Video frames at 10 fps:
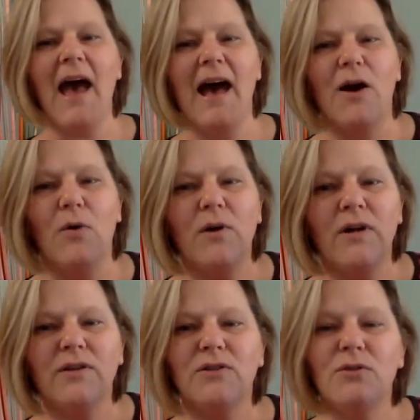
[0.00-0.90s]
How
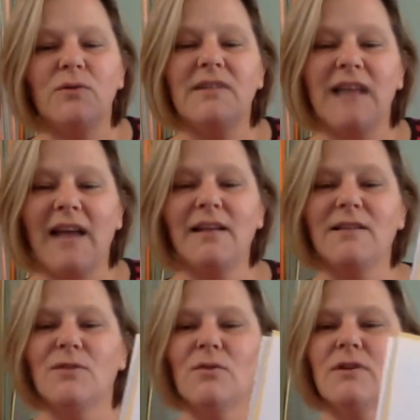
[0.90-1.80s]
do
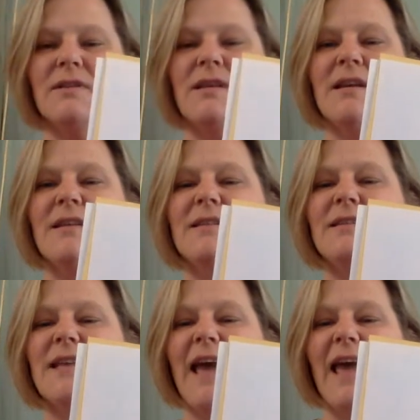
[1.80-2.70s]
dinosaurs
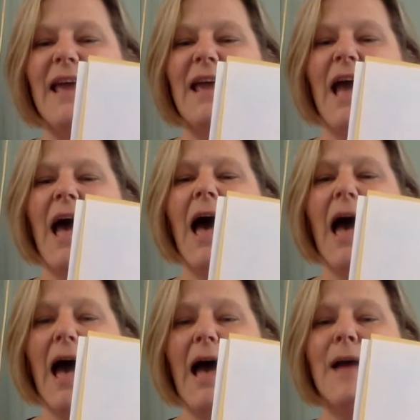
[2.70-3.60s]
say
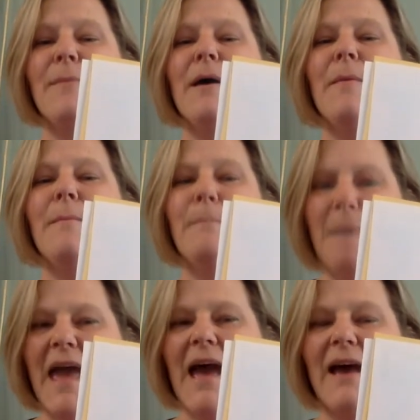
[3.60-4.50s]
I'm
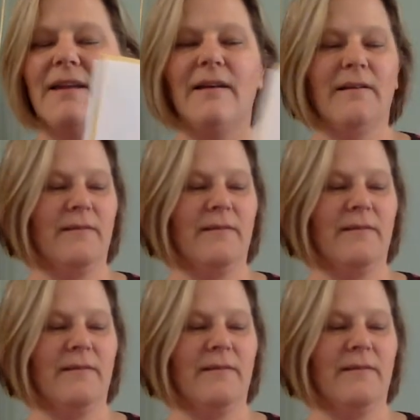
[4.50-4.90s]
mad?